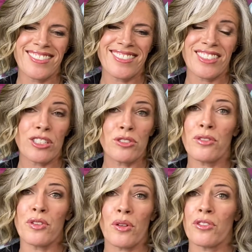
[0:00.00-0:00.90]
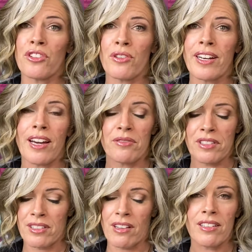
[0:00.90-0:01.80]
So do a few of those just right now.
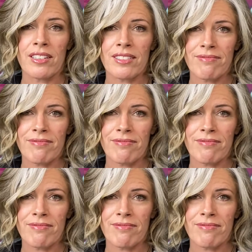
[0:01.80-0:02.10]
This is all it is.